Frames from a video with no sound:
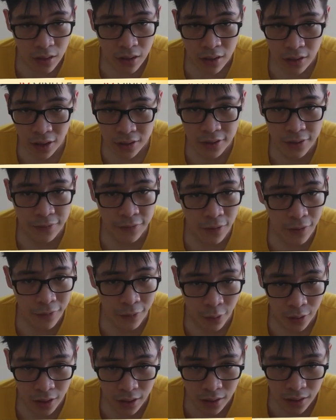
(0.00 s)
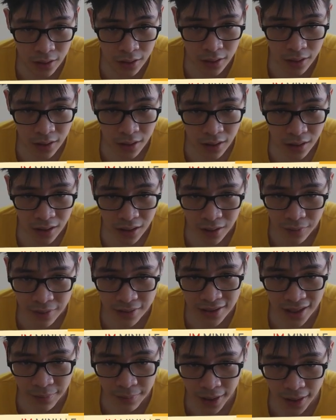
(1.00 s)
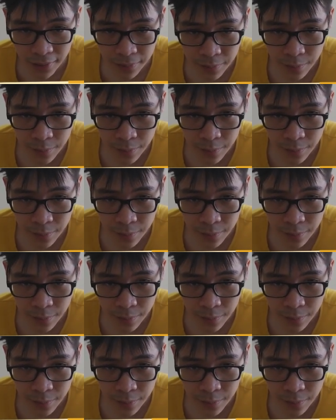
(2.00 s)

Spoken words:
not to fall for. You understand me?